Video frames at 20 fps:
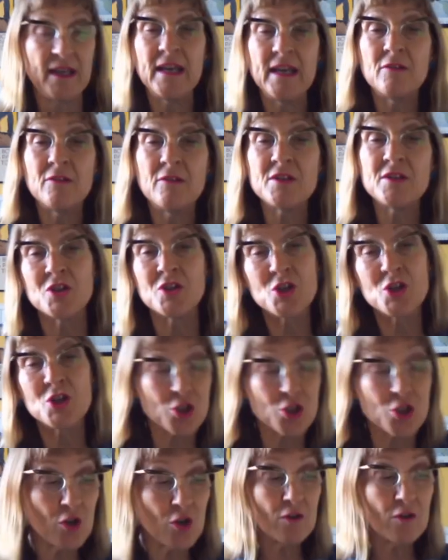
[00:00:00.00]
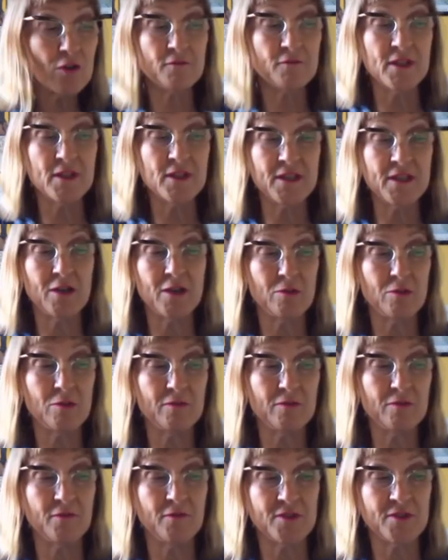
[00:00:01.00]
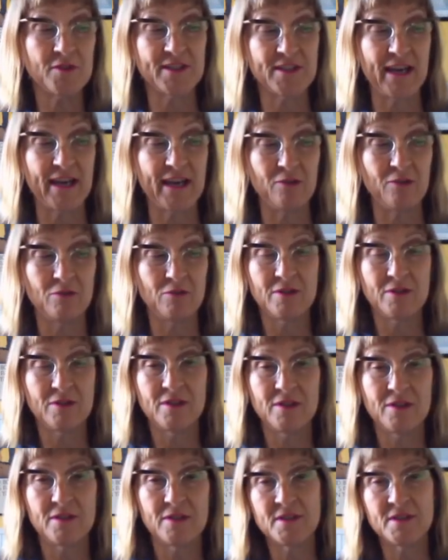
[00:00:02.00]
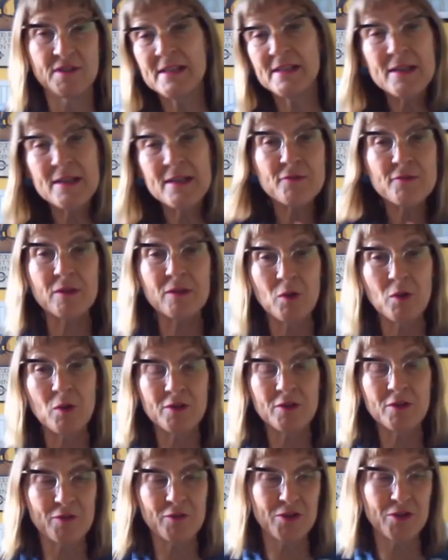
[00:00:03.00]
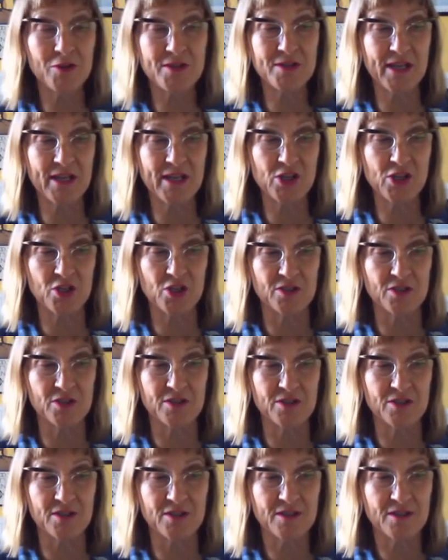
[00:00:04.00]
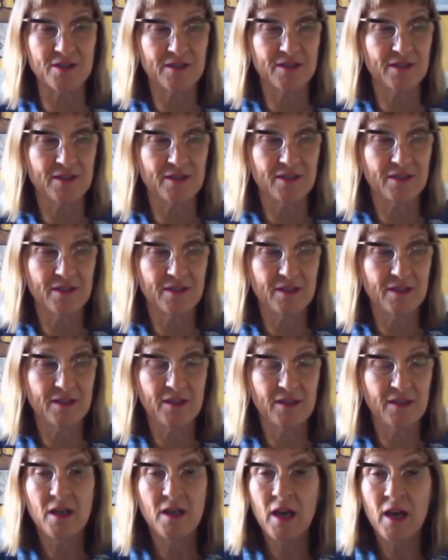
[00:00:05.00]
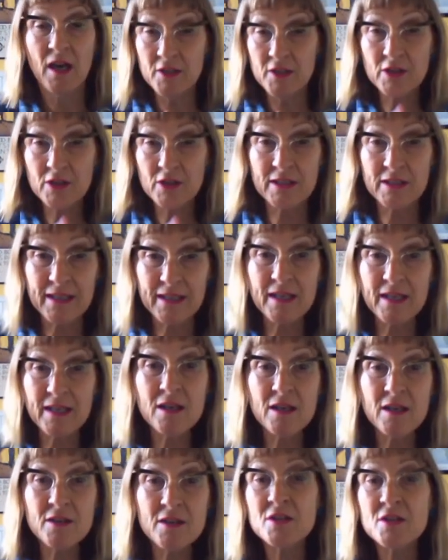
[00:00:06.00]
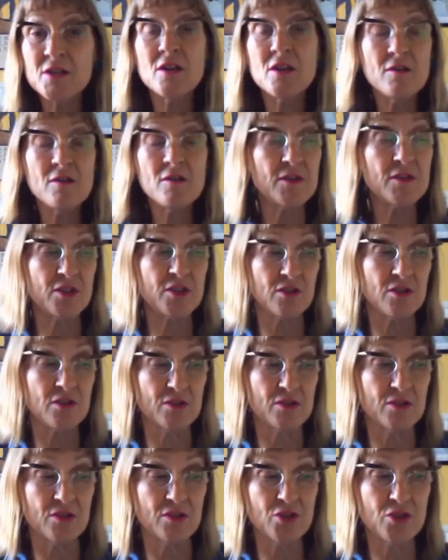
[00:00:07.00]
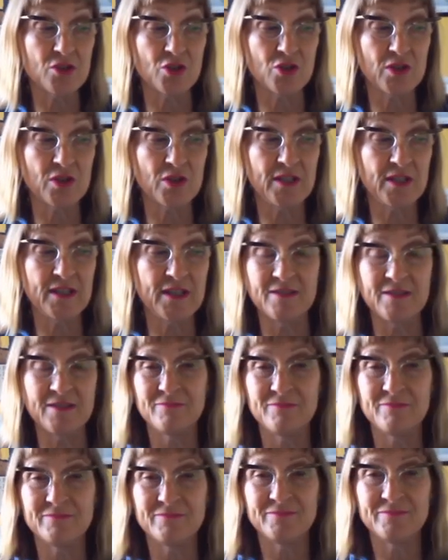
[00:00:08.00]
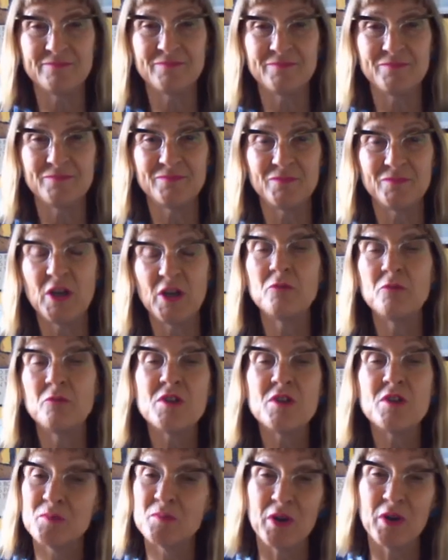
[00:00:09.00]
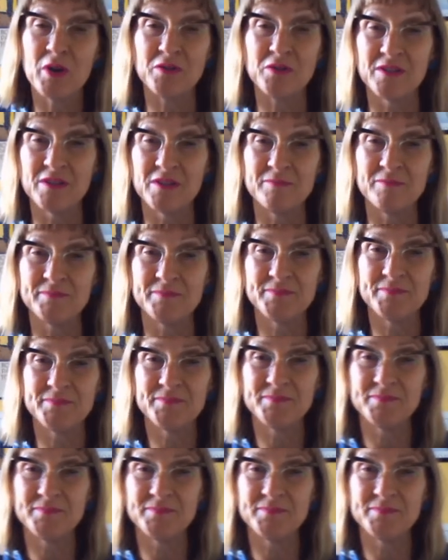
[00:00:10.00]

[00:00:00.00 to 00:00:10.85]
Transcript: Here is a short video of Sal delivering one of her sessions. And you can hear the service users joining in and responding.